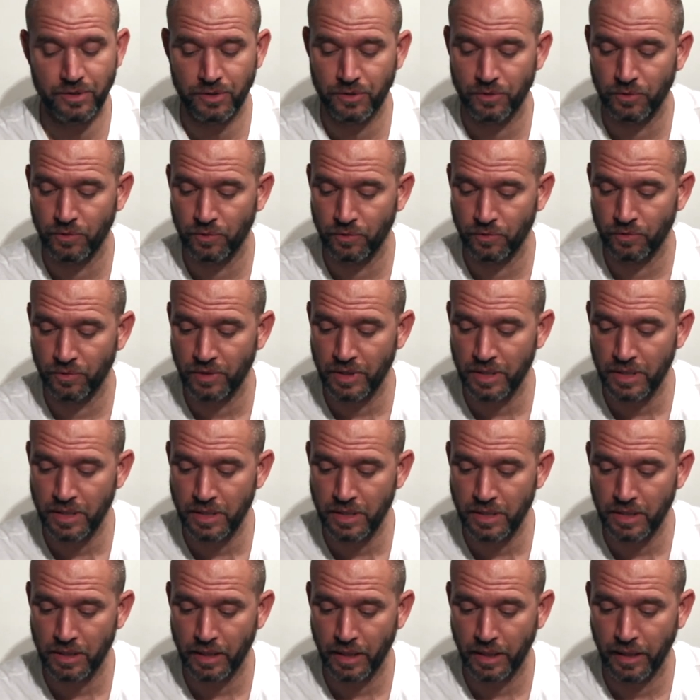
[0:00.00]
to
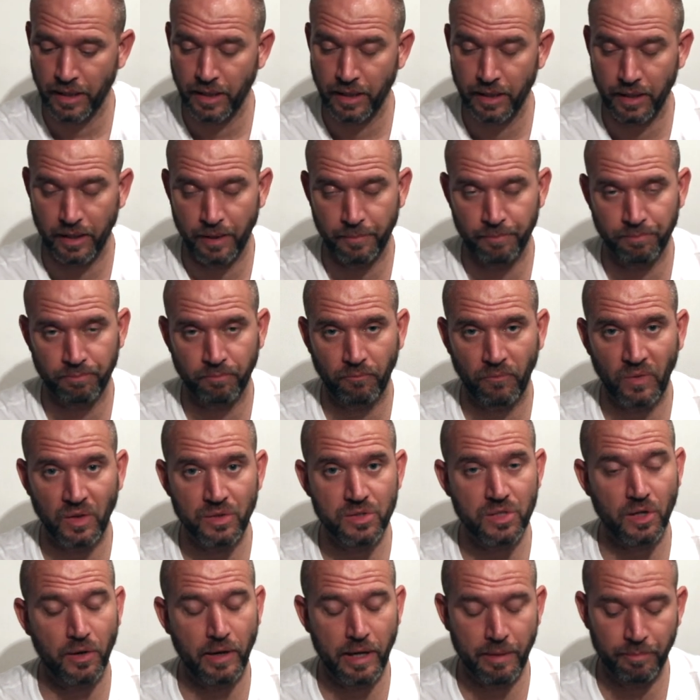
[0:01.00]
the
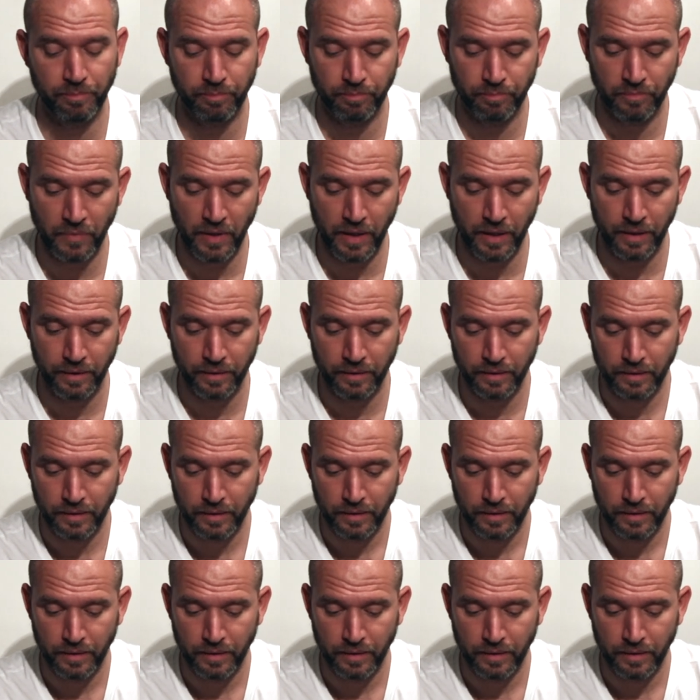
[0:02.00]
time there.